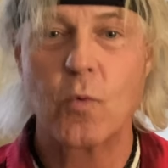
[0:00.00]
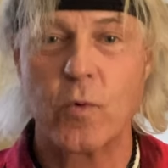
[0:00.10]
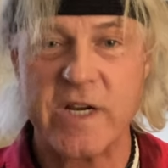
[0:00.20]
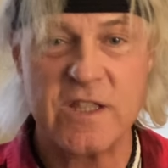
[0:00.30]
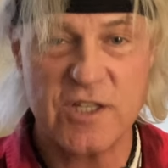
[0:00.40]

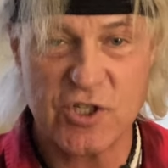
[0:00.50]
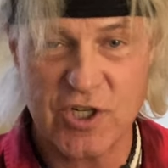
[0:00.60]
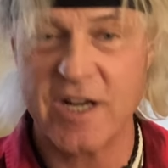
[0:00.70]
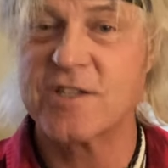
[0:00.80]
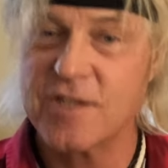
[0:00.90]
Read the
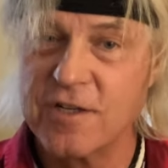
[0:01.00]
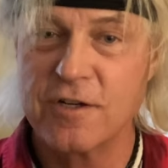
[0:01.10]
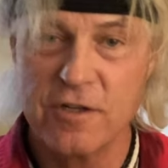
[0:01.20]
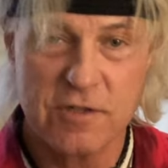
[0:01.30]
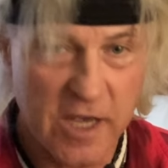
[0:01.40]
shit. It's in your
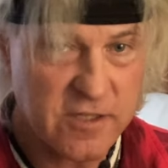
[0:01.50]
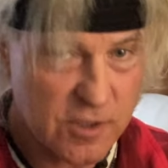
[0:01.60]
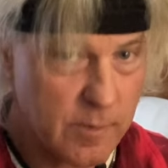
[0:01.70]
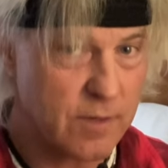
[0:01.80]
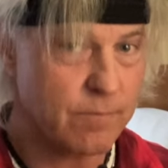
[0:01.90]
New
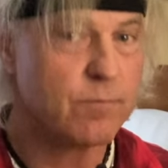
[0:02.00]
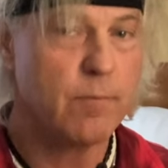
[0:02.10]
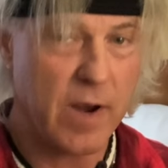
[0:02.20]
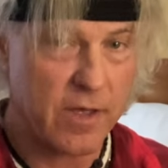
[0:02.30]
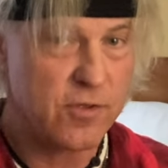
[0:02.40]
Testament.
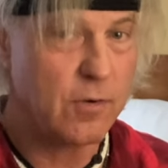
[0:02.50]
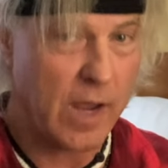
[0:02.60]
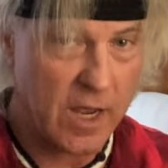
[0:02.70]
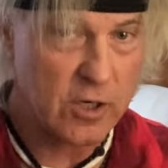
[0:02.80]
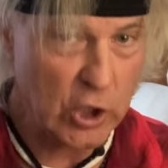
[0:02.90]
Matthew
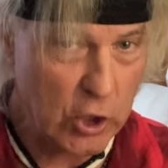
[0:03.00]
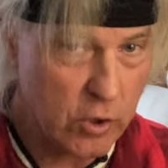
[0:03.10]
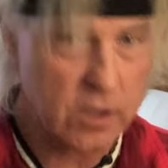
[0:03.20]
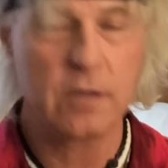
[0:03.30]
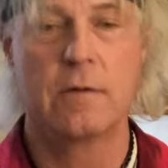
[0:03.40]
and Luke.